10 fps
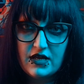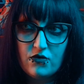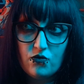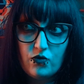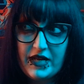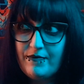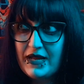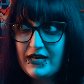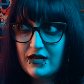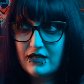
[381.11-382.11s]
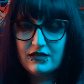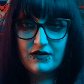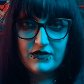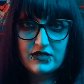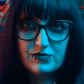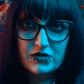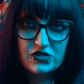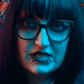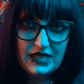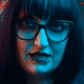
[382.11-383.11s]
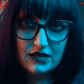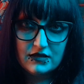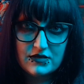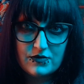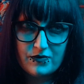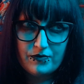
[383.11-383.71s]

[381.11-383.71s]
We may not love it as much as he does,